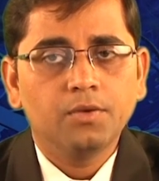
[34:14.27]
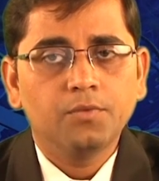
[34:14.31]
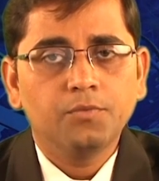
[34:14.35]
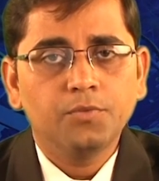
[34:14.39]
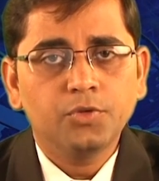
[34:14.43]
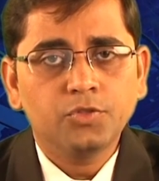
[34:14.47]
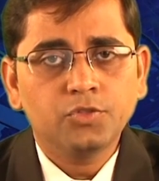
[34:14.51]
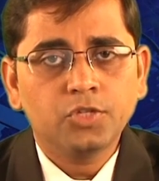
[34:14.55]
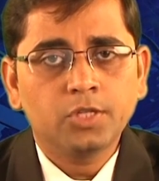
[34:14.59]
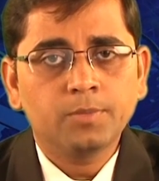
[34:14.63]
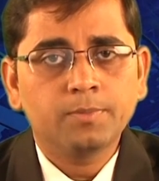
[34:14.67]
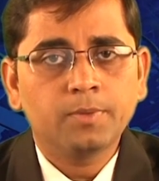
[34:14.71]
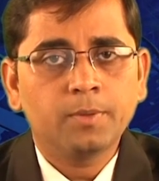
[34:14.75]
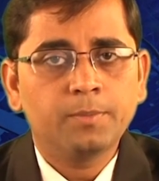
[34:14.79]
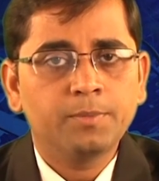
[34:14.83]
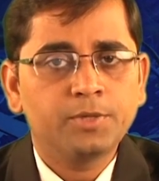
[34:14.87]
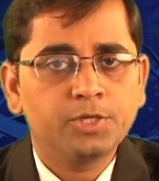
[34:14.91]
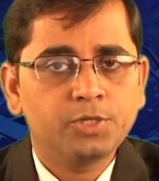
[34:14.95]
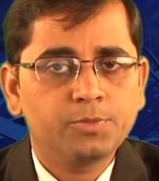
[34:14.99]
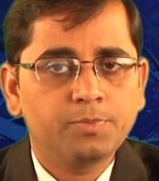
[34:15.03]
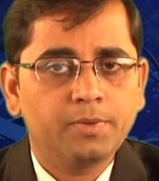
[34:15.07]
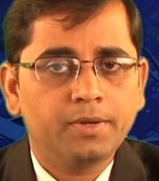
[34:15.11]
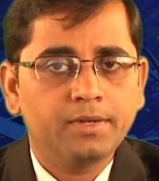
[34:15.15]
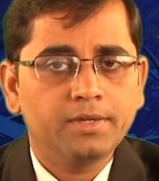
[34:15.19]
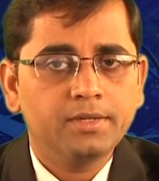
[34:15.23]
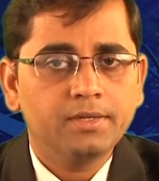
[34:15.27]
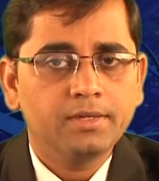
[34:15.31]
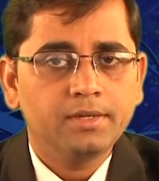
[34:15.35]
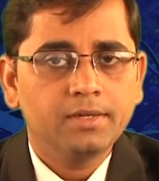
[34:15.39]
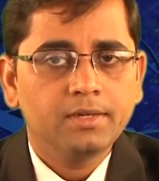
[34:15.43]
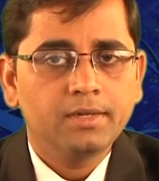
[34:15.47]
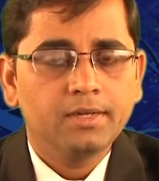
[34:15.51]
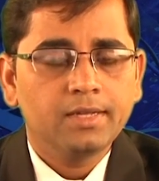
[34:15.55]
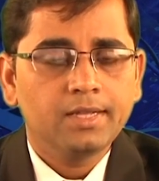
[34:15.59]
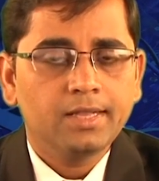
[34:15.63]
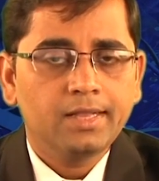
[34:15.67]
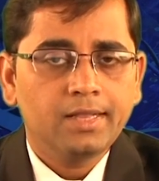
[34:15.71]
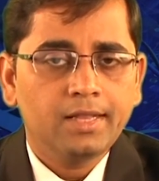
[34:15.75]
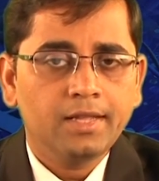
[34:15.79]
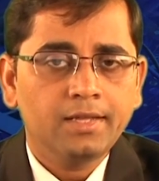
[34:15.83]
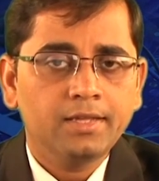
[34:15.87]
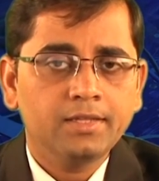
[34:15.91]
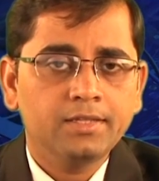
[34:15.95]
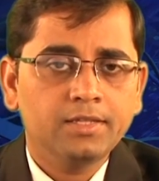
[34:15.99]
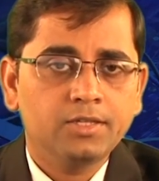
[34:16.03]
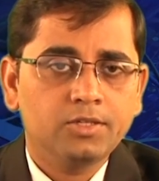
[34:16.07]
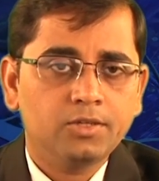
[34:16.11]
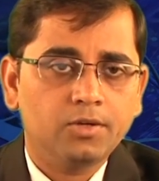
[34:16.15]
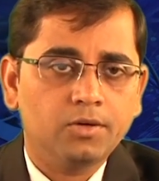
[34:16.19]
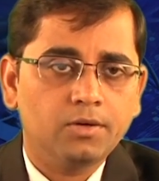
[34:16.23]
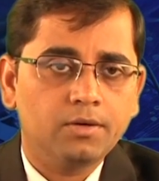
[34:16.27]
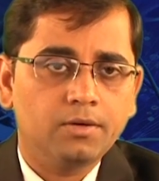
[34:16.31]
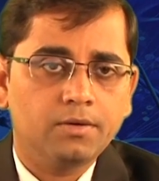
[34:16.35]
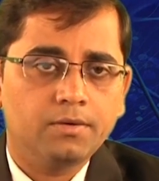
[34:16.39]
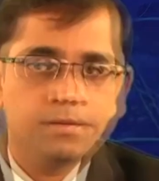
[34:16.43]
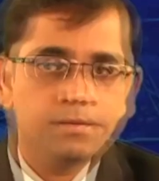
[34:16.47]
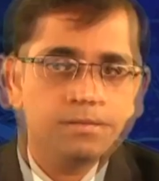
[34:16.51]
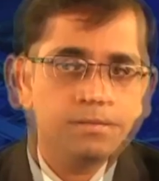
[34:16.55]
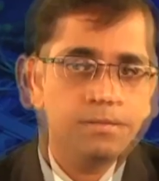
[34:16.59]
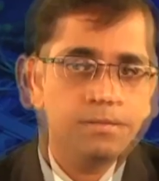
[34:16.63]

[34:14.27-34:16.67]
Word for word: which was published by Stellar et al.